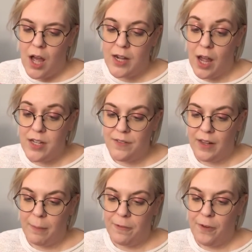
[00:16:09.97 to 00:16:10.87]
An
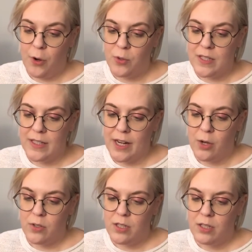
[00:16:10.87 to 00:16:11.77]
undeveloped photo slid
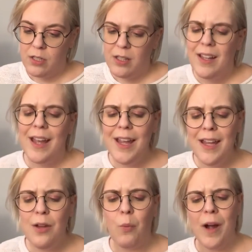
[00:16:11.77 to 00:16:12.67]
out.
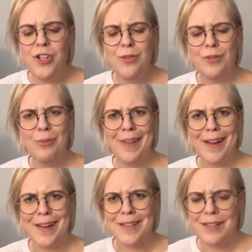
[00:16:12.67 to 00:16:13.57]
Hey, why'd you do
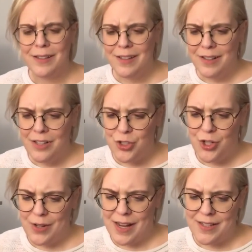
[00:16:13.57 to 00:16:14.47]
that?
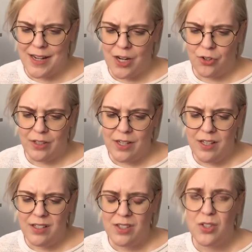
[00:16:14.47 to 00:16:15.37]
Sherry asked angrily.
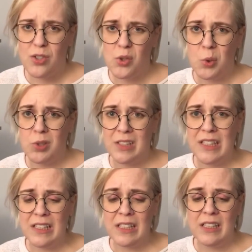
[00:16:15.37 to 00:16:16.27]

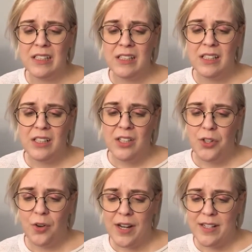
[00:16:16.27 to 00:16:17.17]
Sorry,
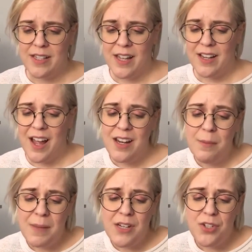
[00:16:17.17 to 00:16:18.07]
Greg said. I
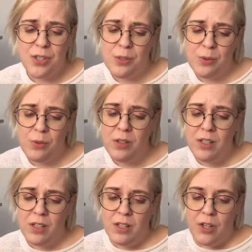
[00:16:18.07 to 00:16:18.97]
didn't mean to.
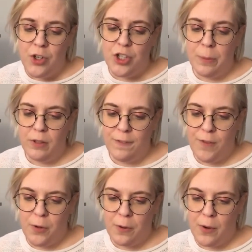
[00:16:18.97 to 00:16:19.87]
She pulled the
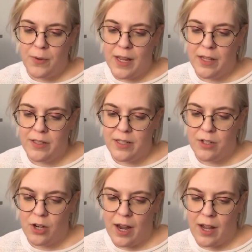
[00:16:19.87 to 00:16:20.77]
photo out and held it in
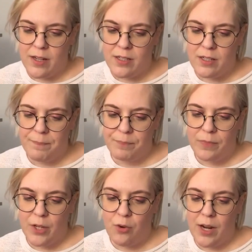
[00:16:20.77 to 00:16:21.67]
her hand.
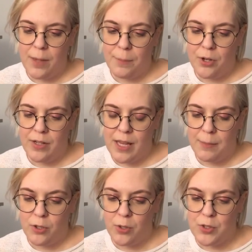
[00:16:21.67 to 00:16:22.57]
Greg and Bird
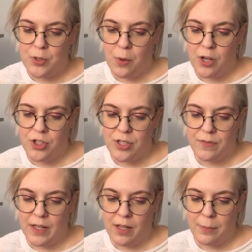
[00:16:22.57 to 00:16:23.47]
came close to watch it
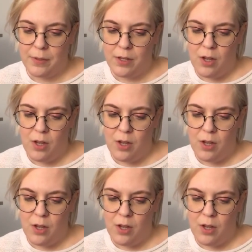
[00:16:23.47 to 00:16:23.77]
develop.